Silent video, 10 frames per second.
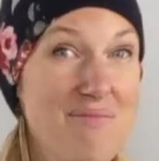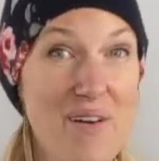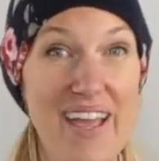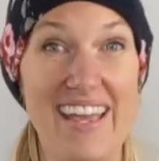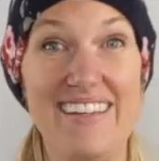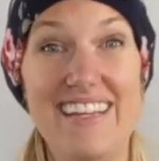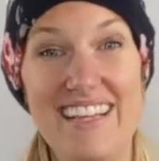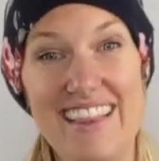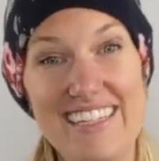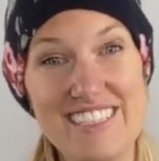Okay,
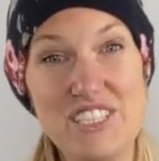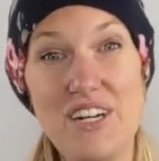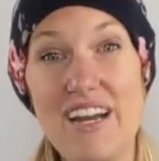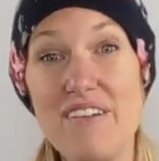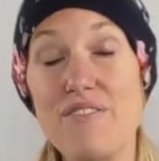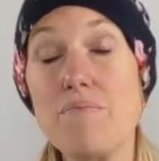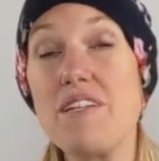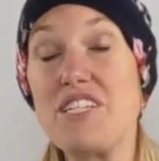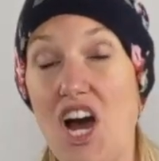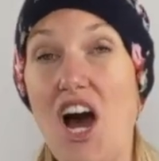let's try it from
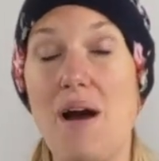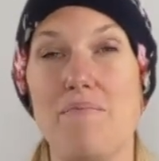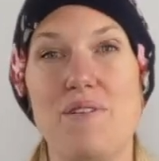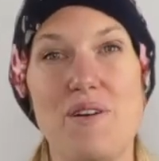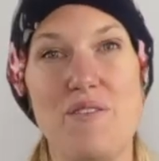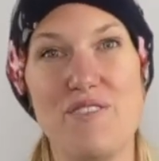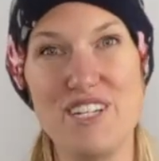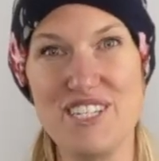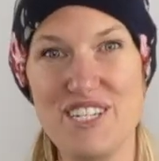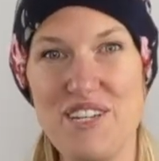the top. We'll go
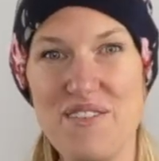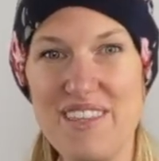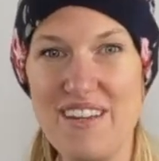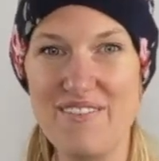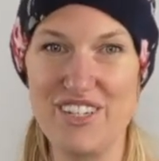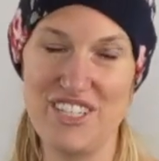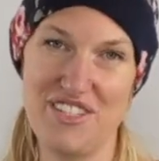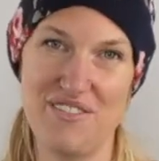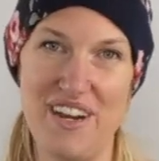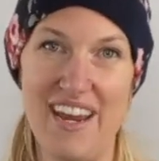verse 2 and then verse
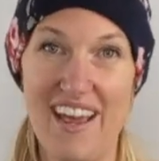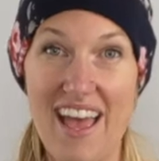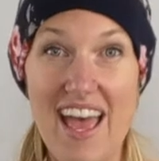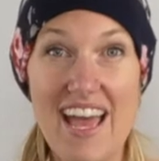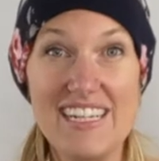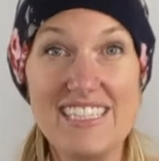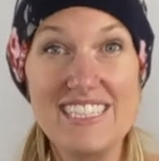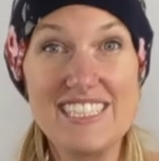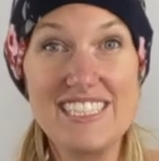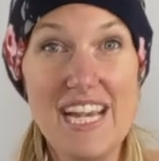3.
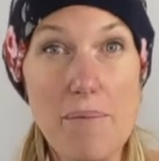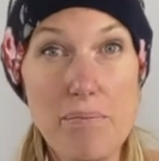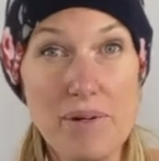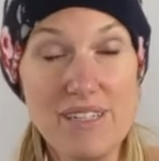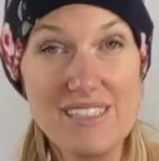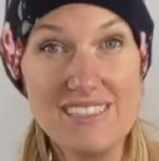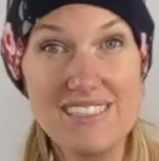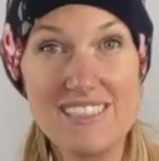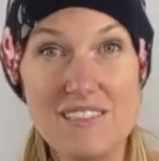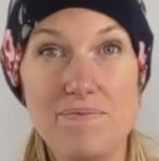
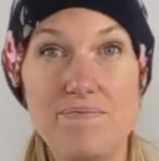Shepherds,